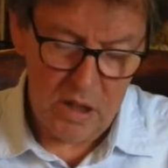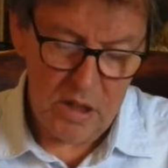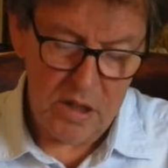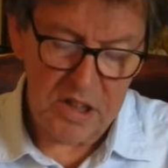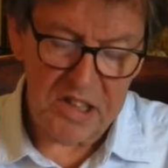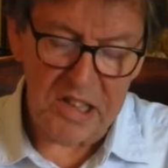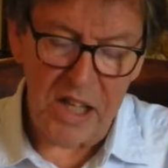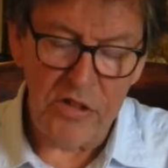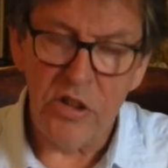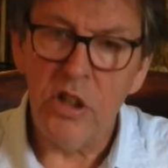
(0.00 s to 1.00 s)
The
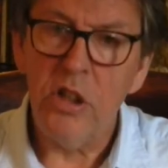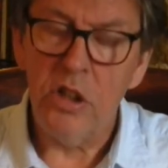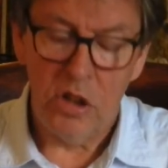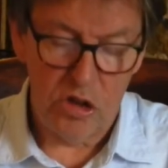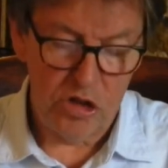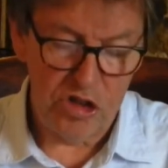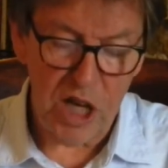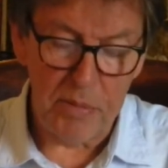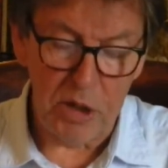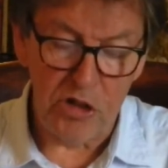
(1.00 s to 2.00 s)
slender,
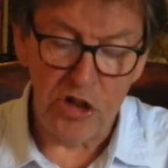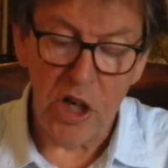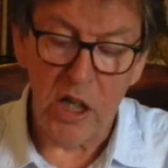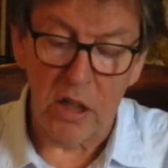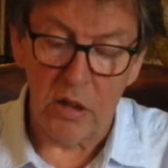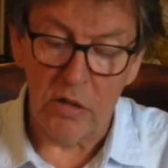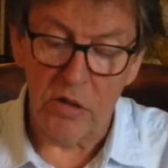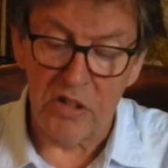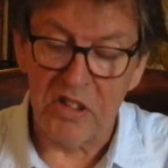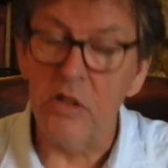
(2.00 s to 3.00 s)
shabby child
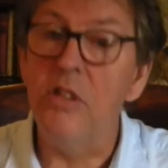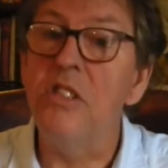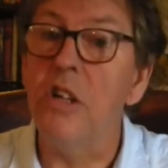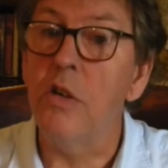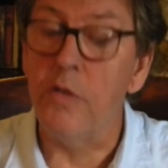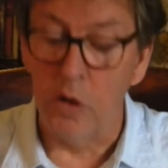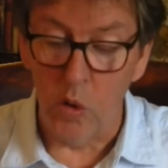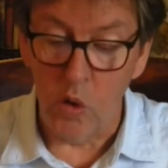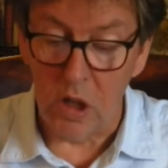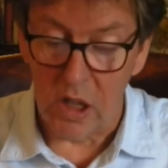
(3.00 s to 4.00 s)
who stood so
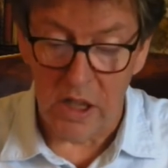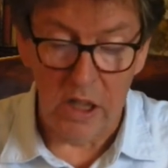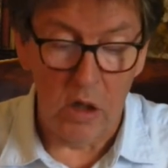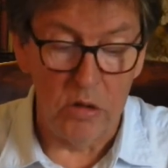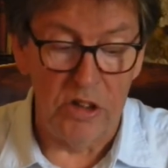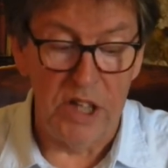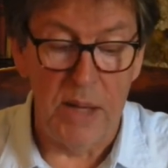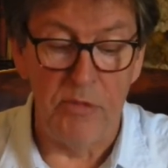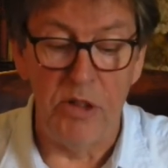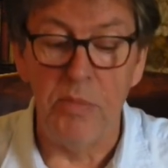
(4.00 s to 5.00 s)
forlornly holding the
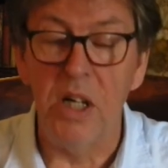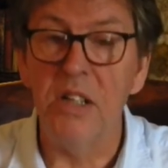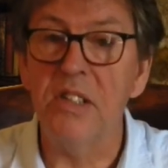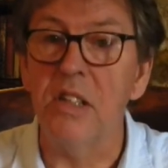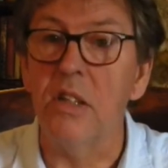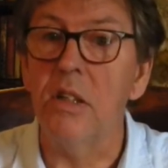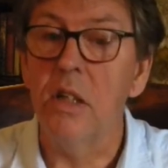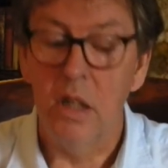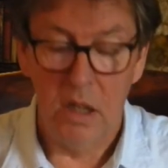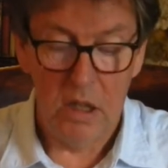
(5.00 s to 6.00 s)
empty basket
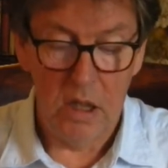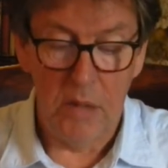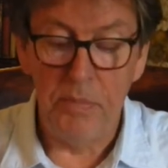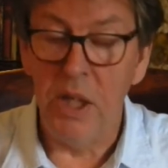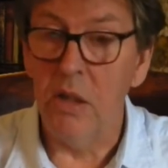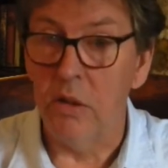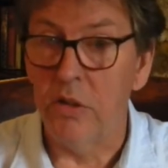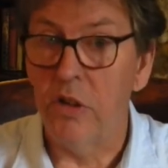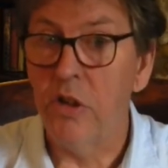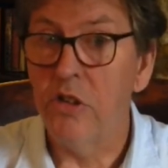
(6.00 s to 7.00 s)

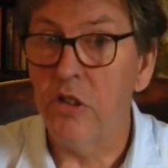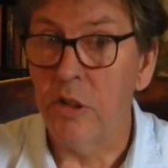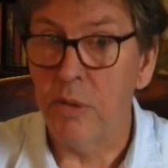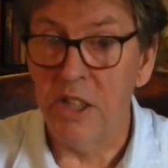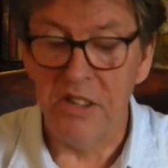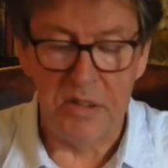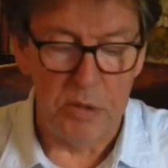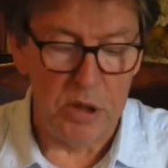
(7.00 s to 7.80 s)
appealed to the policeman.